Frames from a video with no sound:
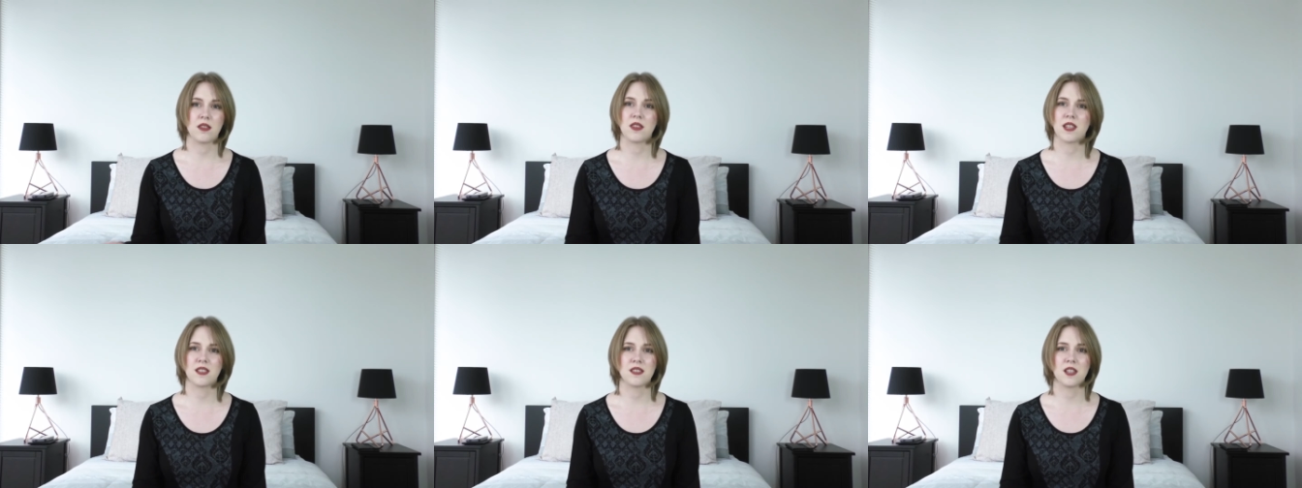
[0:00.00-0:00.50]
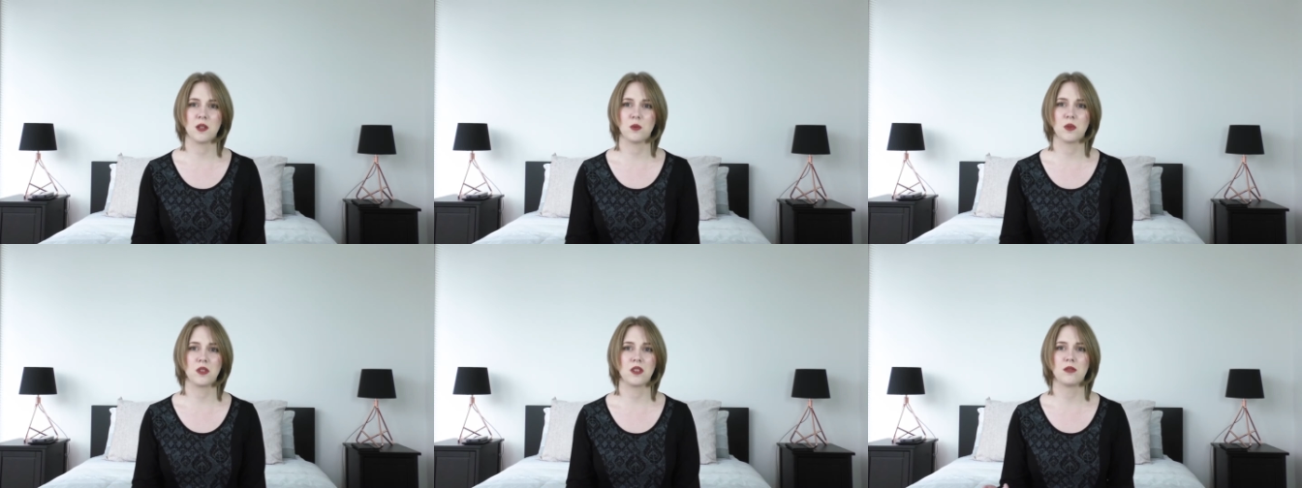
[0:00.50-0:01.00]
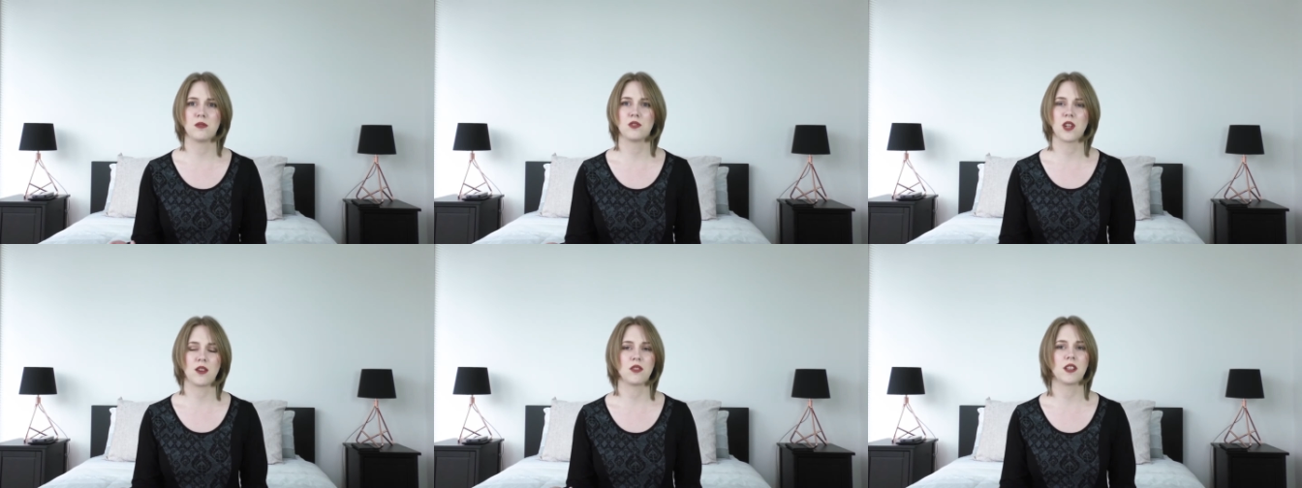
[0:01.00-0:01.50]
things that you would
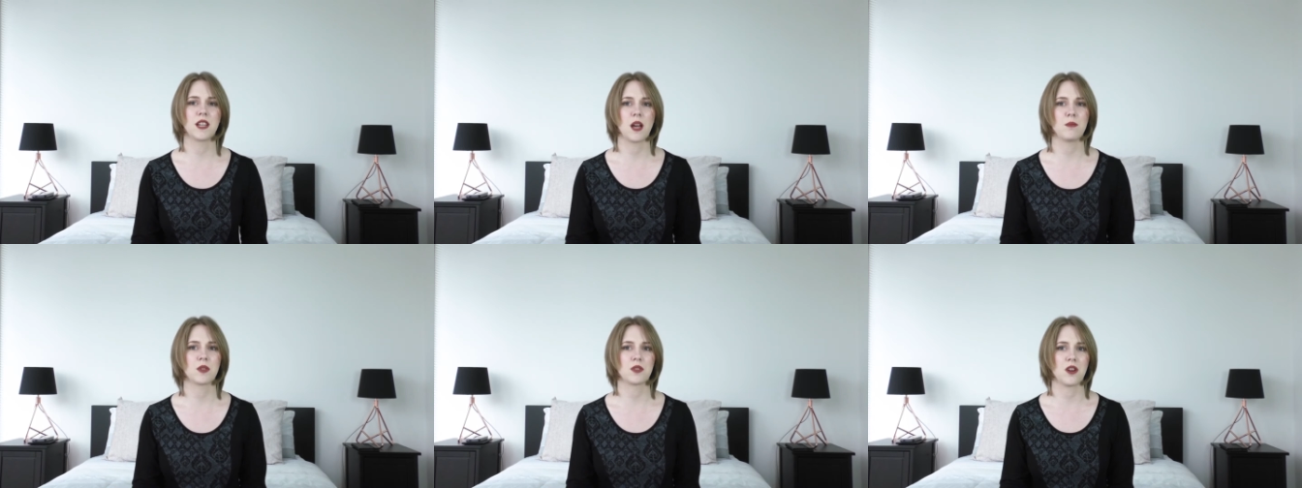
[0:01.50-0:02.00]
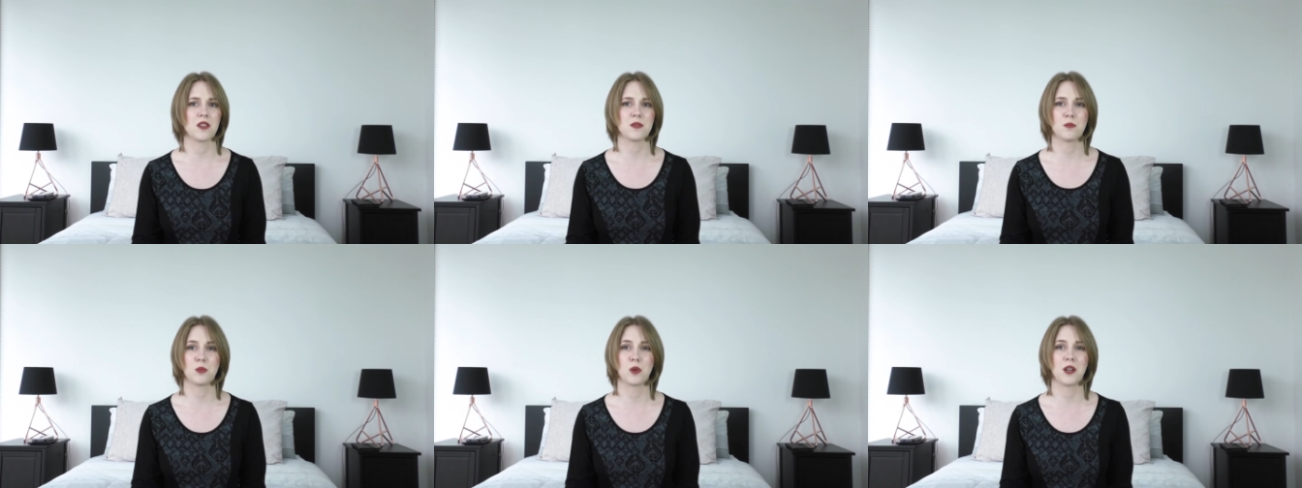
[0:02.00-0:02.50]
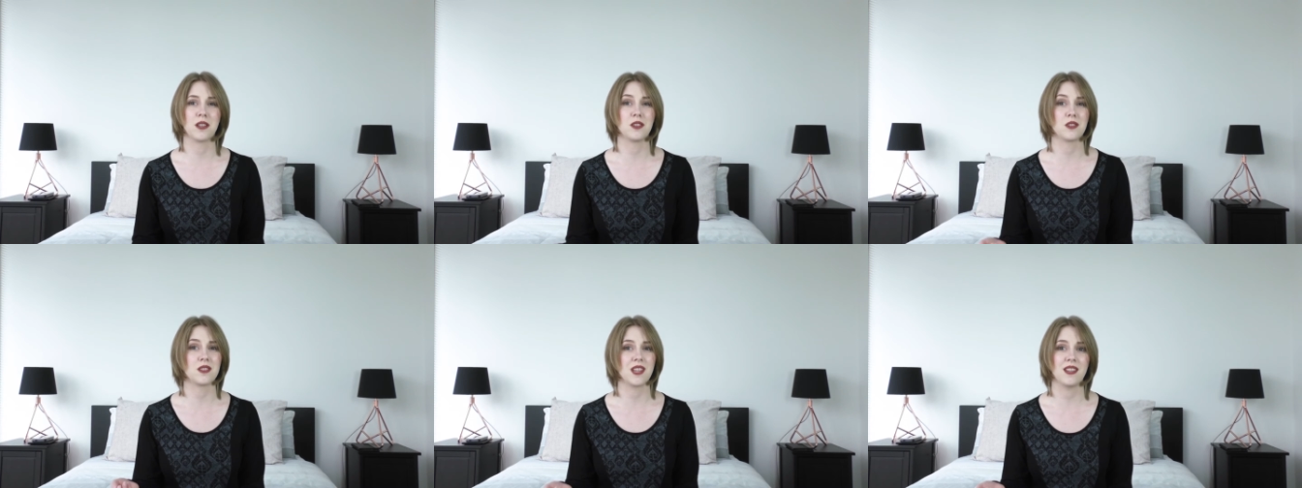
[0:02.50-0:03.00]
generally come across more in
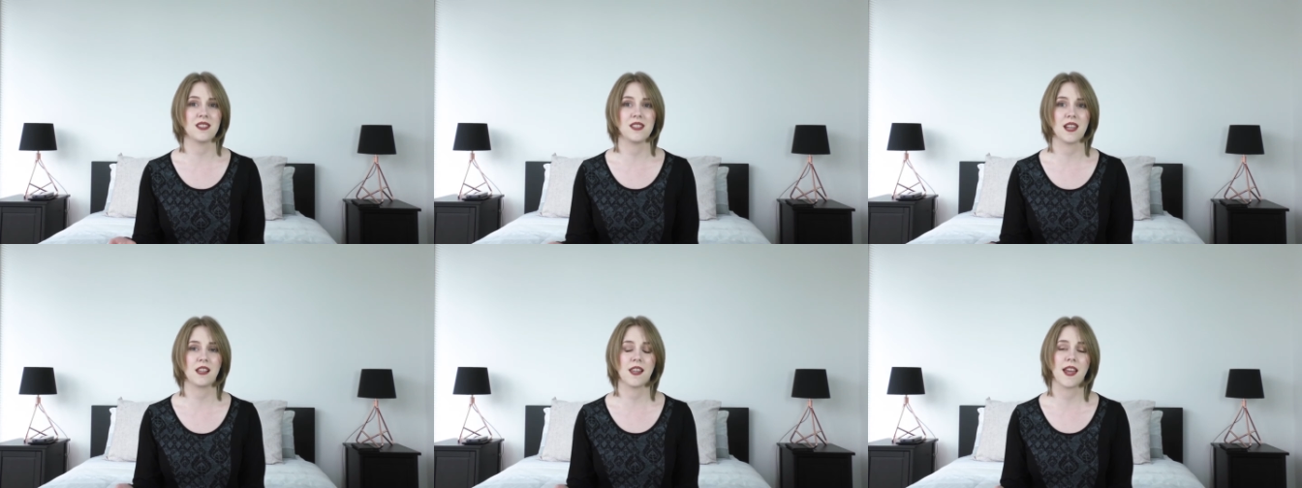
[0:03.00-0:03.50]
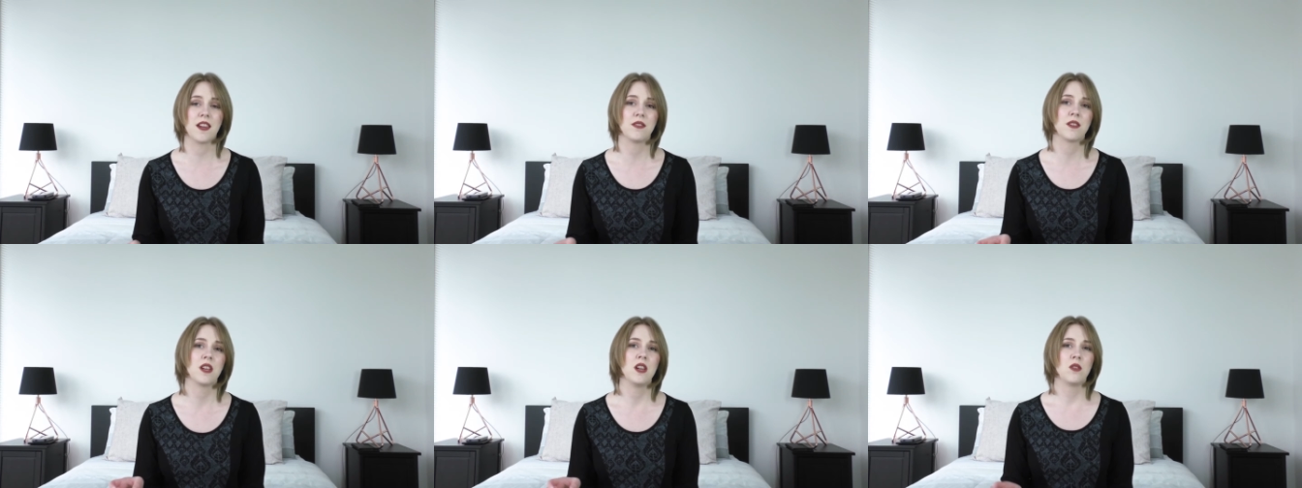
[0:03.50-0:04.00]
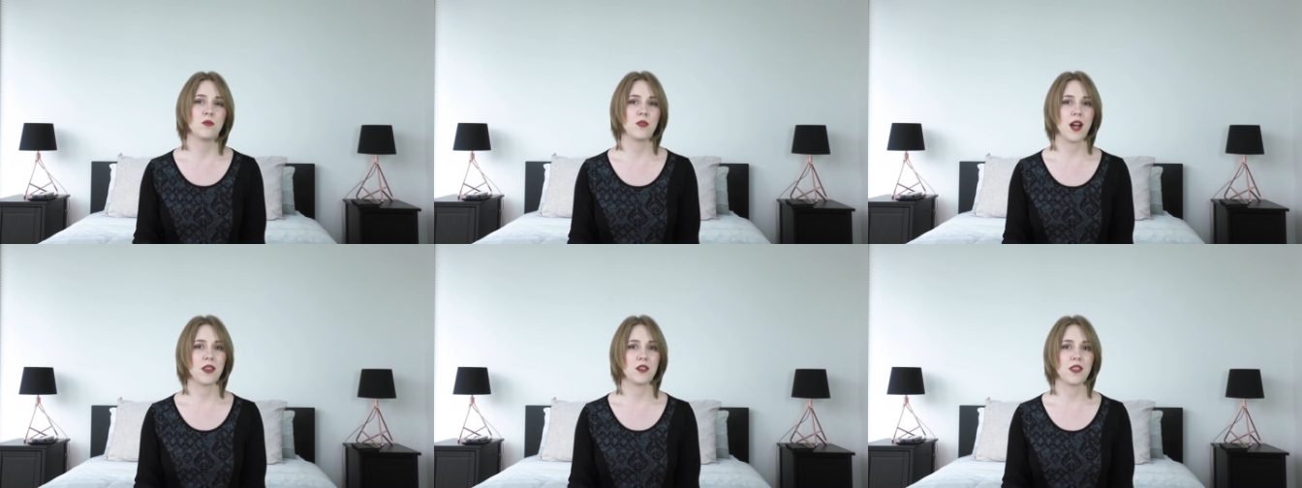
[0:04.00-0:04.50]
your day-to-day life
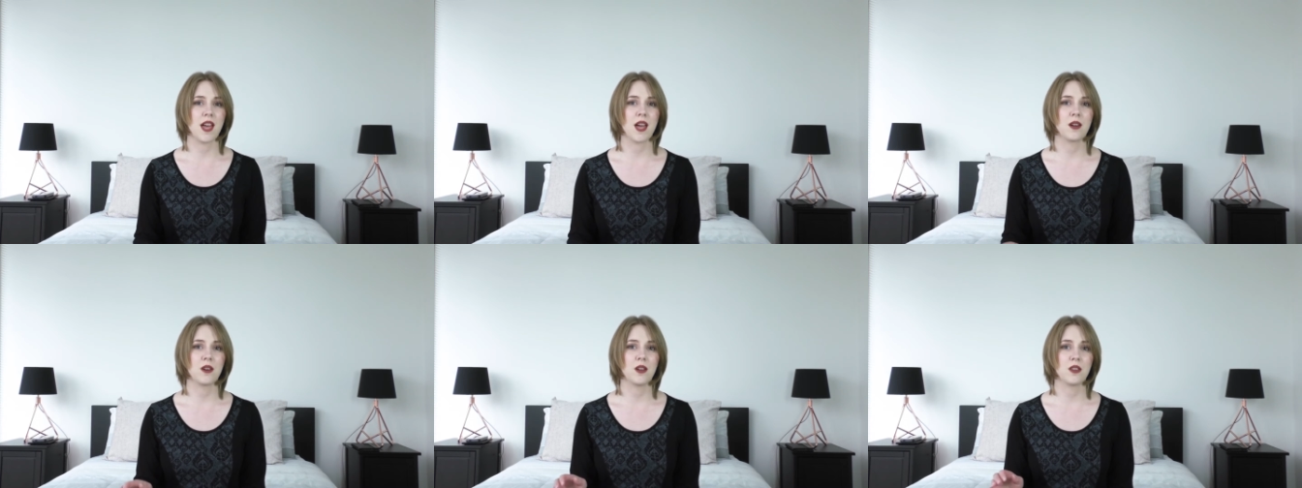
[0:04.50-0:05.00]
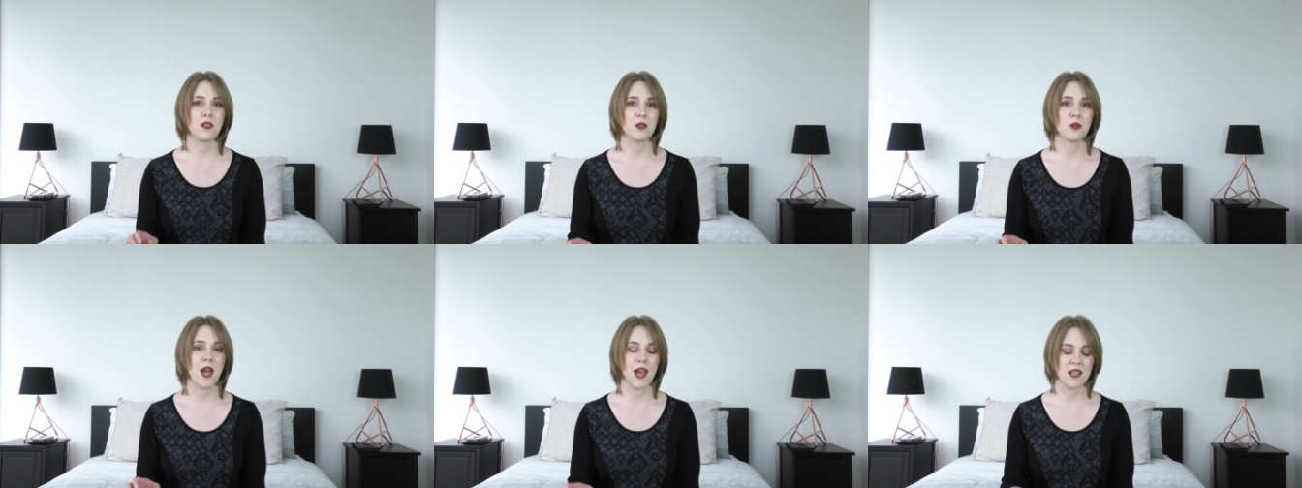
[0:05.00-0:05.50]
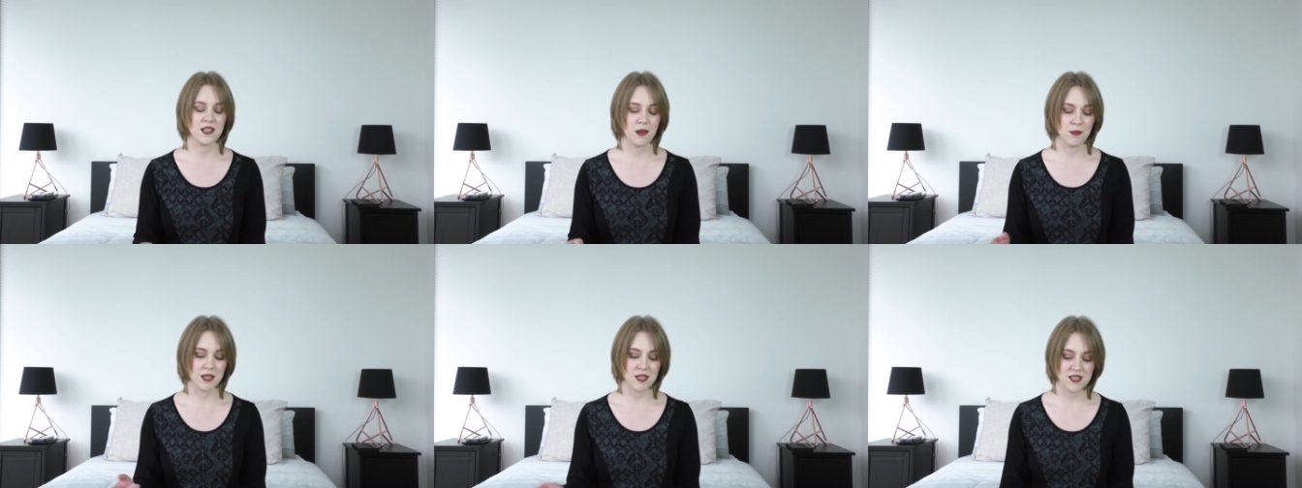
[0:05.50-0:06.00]
rather than through
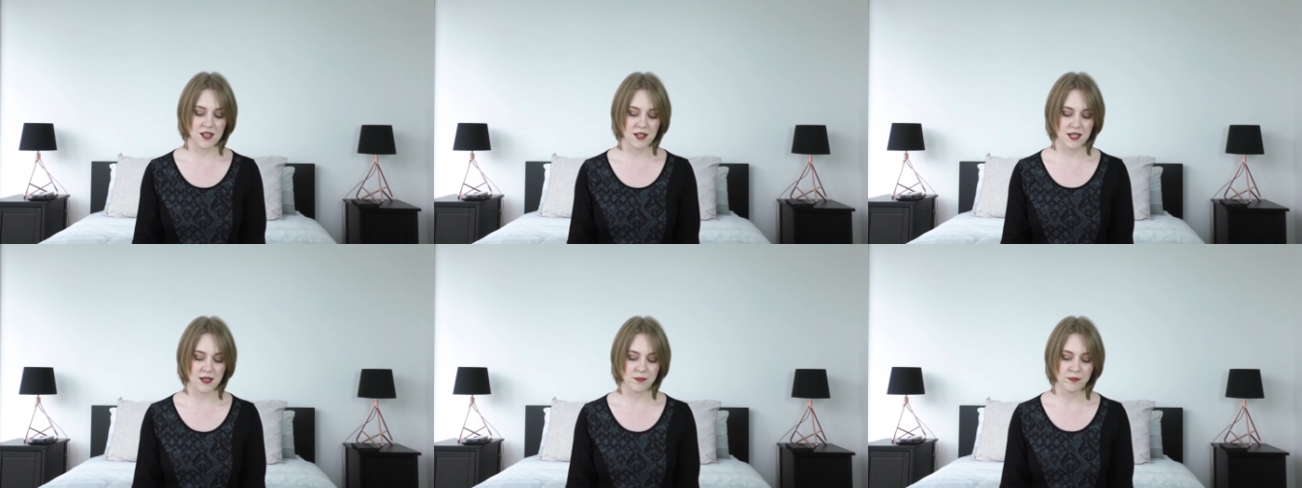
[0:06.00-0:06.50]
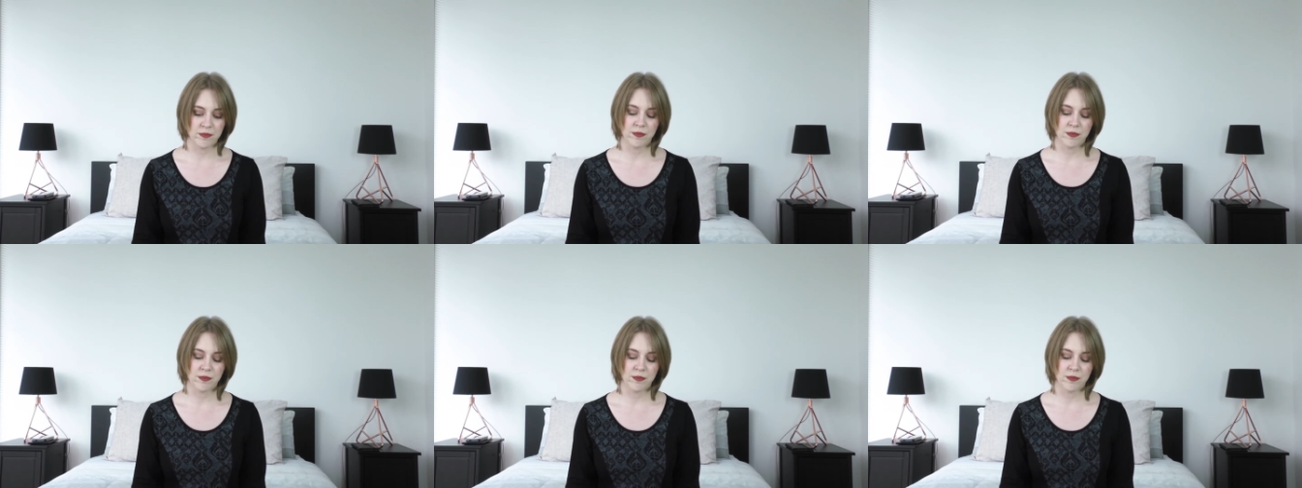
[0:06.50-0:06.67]
academic study.